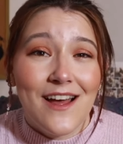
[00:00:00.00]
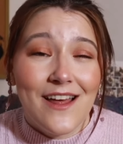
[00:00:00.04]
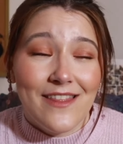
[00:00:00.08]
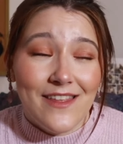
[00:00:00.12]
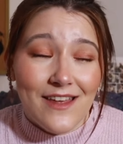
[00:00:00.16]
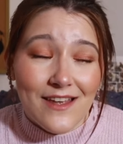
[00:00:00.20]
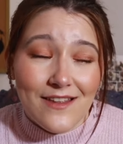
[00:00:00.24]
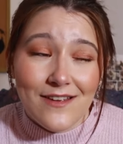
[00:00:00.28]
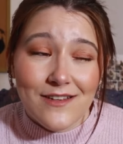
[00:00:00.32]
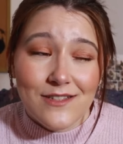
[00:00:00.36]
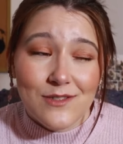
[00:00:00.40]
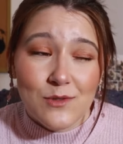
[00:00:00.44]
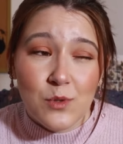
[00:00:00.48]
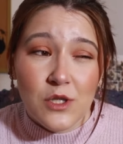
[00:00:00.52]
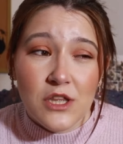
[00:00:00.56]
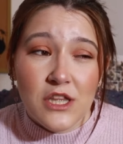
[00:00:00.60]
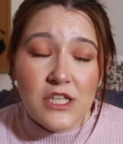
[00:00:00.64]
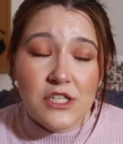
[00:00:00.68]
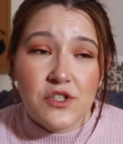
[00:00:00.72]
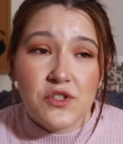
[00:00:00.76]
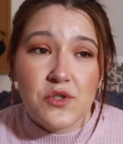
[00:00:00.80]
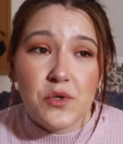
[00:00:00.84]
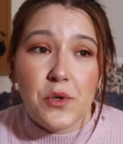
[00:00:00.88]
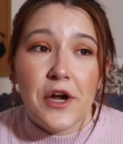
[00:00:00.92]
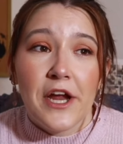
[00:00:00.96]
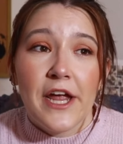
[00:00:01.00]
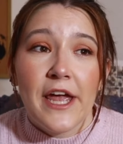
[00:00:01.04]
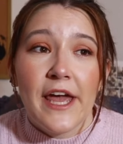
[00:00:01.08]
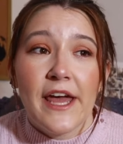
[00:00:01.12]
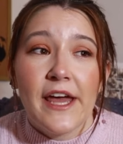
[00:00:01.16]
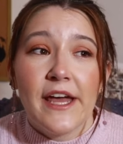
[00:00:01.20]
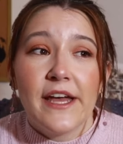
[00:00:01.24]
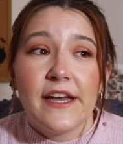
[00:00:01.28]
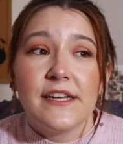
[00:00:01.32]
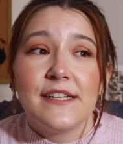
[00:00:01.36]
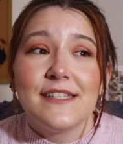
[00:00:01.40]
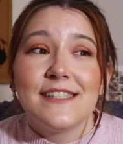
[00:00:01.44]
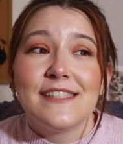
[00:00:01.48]
I think is what the story
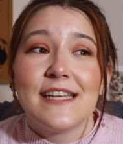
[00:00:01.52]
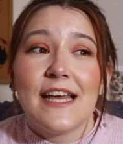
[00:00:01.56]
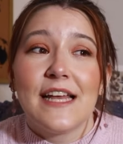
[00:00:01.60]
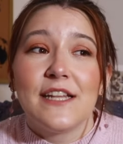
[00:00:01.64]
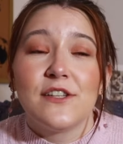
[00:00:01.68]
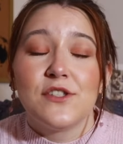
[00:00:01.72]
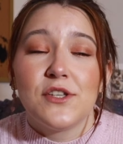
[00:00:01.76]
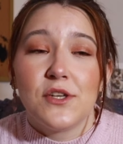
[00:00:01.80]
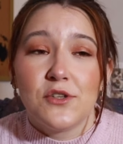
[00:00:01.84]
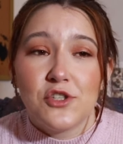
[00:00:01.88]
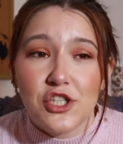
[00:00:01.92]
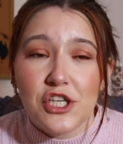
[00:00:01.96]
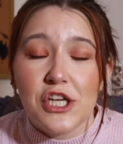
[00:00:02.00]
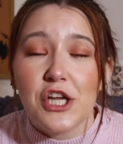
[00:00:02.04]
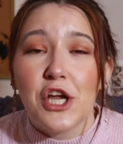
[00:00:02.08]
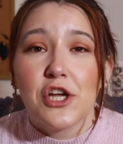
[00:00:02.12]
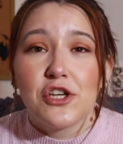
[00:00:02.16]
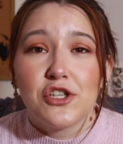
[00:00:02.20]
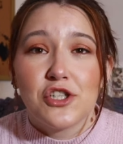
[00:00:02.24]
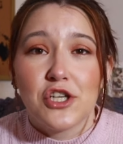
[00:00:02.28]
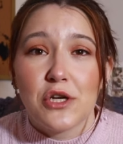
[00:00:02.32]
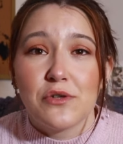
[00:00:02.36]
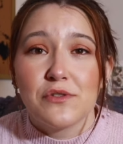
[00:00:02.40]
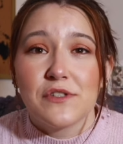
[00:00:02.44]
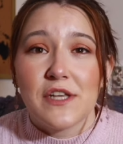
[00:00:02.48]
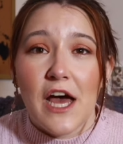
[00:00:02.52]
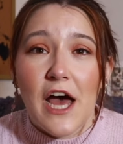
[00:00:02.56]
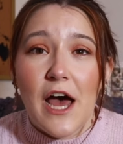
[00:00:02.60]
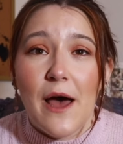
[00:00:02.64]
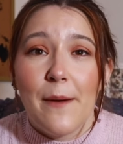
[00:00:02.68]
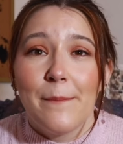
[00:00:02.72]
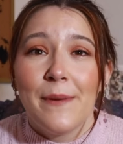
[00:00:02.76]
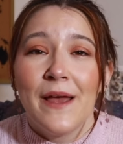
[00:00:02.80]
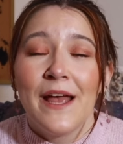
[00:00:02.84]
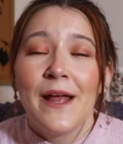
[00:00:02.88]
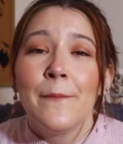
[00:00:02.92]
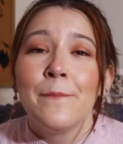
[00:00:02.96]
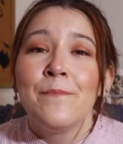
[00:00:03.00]
is, and so she shows
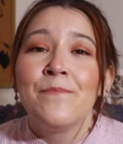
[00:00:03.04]
up